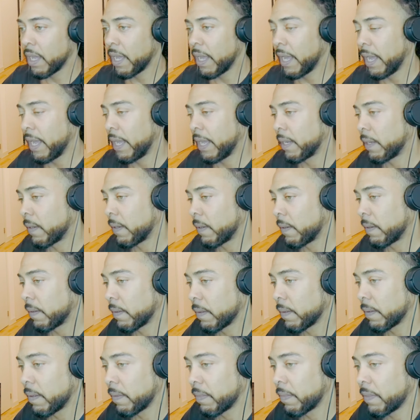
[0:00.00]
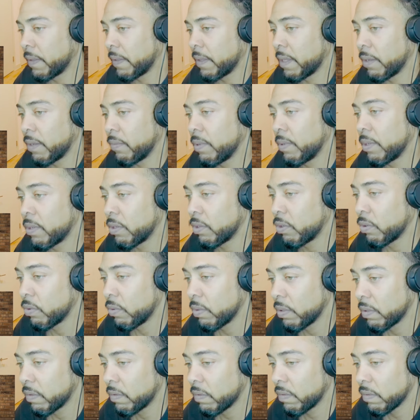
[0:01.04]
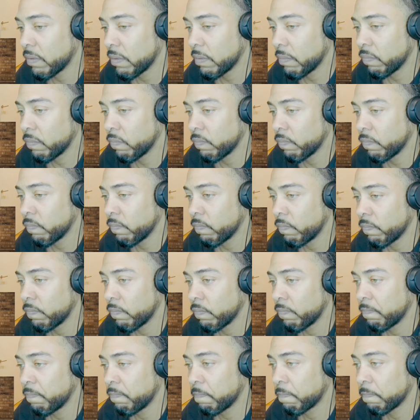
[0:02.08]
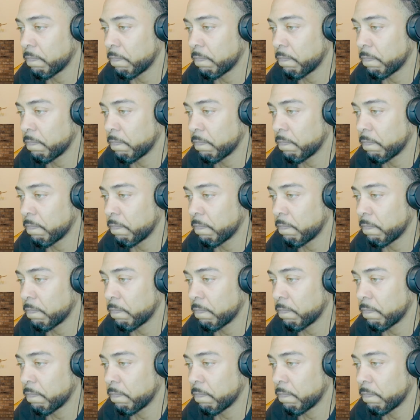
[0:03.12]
And I think, how we gonna do this? Mm.